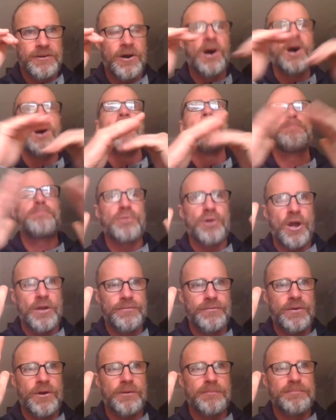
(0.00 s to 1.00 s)
or
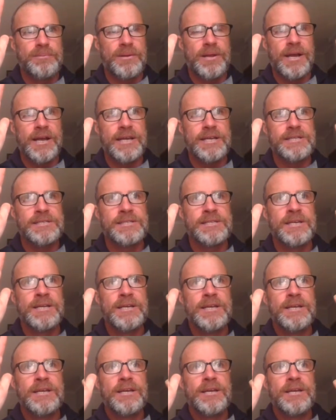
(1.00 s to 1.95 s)
high-profile players